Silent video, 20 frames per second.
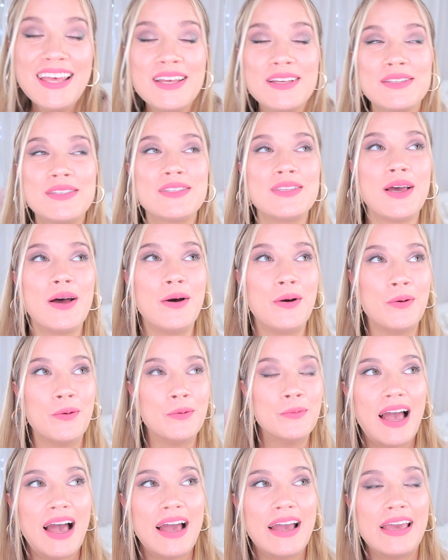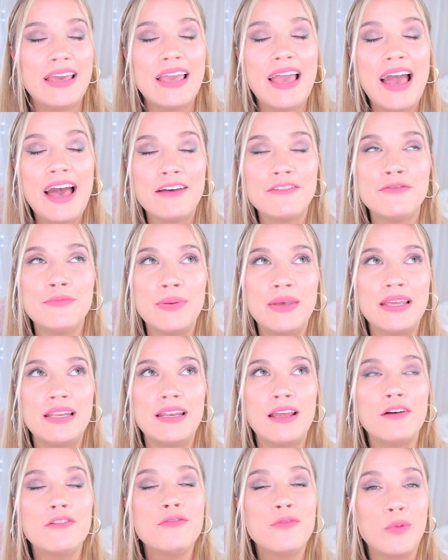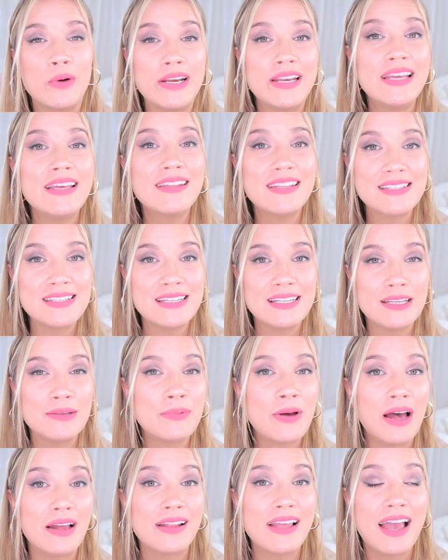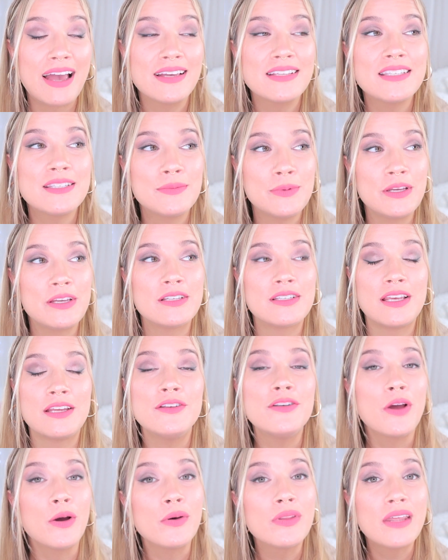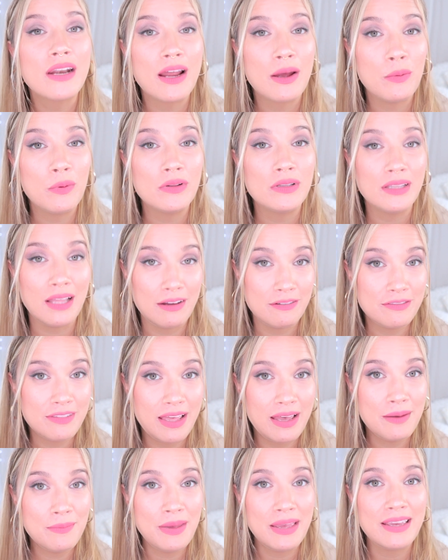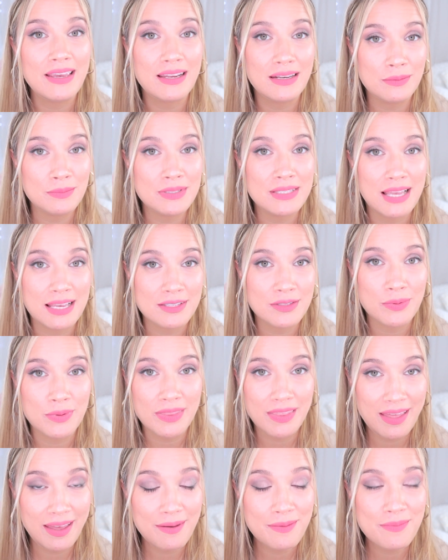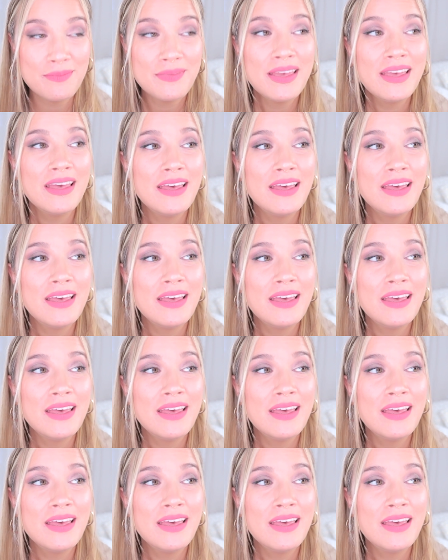So I have been avoiding listening to podcasts because I know that I will love them and get obsessed with them.